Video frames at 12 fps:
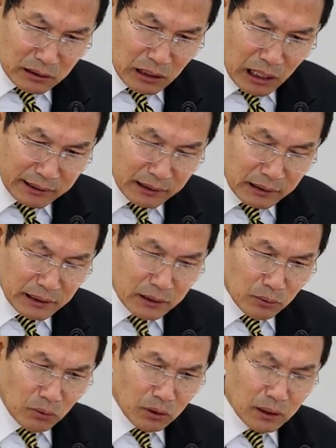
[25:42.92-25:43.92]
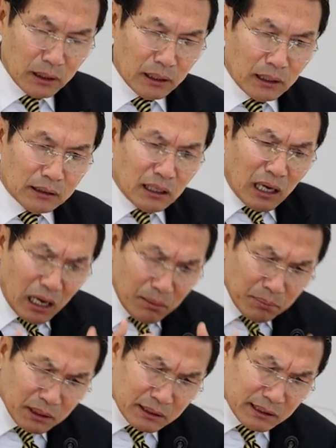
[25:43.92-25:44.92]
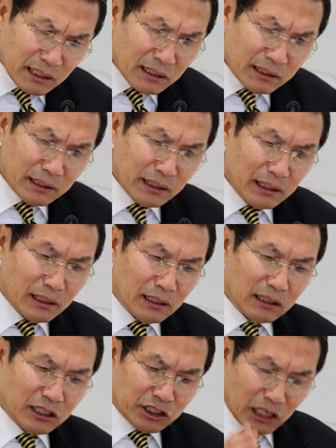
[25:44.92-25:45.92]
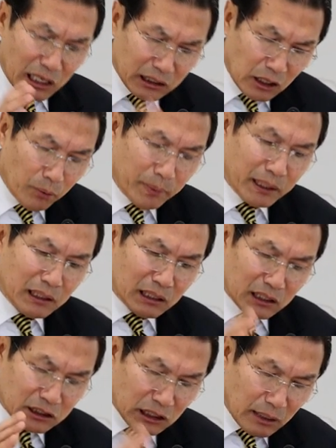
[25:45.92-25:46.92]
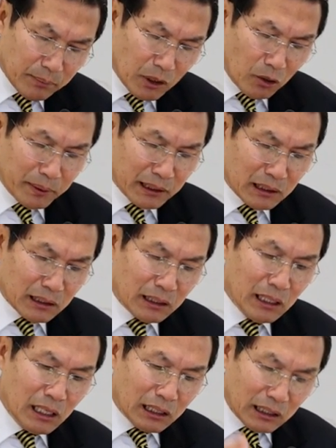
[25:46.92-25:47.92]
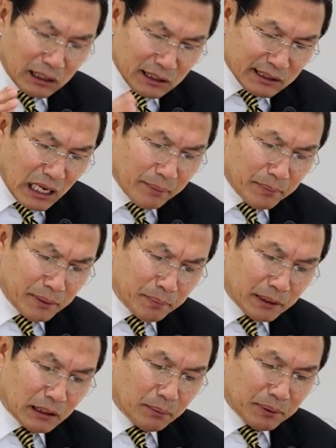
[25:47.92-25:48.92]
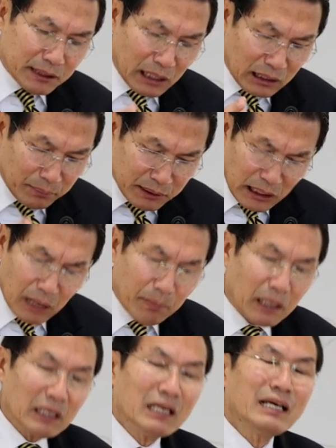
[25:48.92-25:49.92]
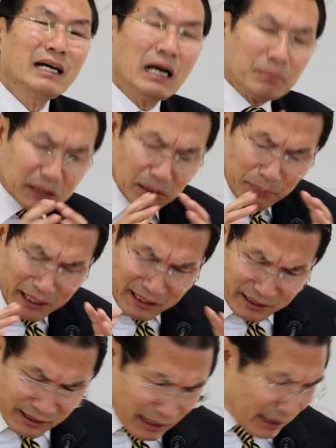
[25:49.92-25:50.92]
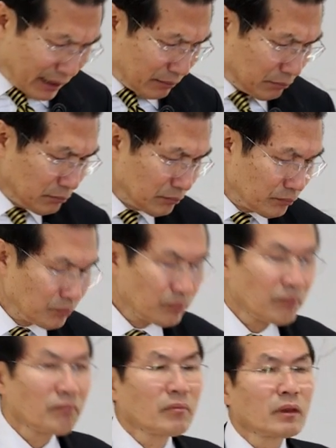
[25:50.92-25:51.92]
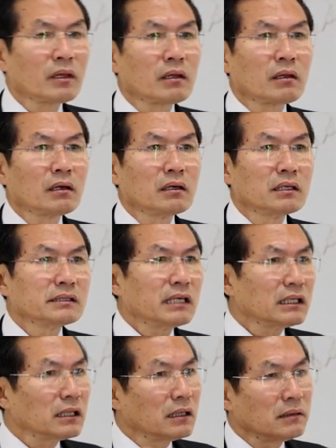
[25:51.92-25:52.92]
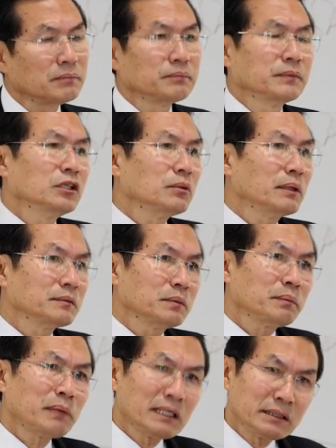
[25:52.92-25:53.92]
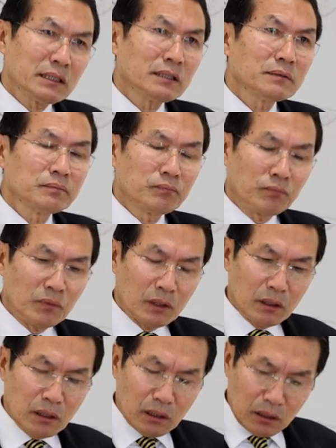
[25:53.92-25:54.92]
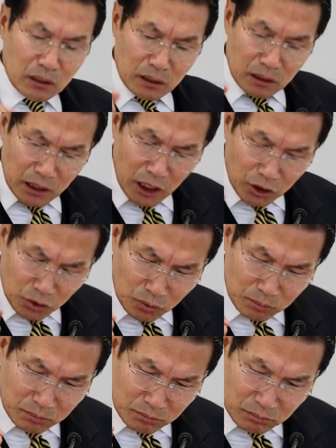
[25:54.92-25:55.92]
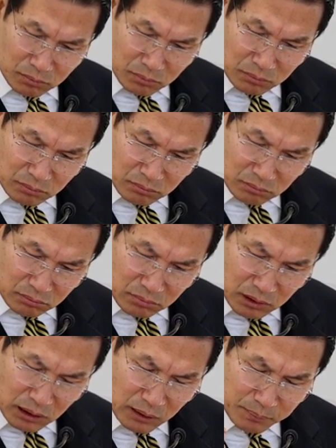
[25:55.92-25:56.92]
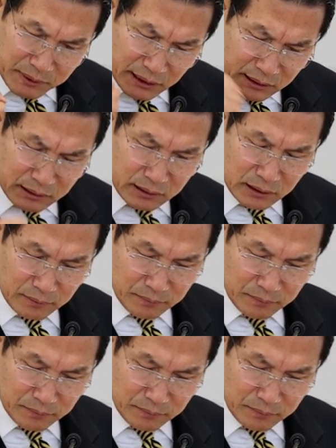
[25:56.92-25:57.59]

hang the clay no. The Hamzang here, Kashang now being like a charm now being la, Kagazambi being la Pasaka Matabal, Hamzang by Sir Kisada, itum Hamzang by Sir Itum Hamzangs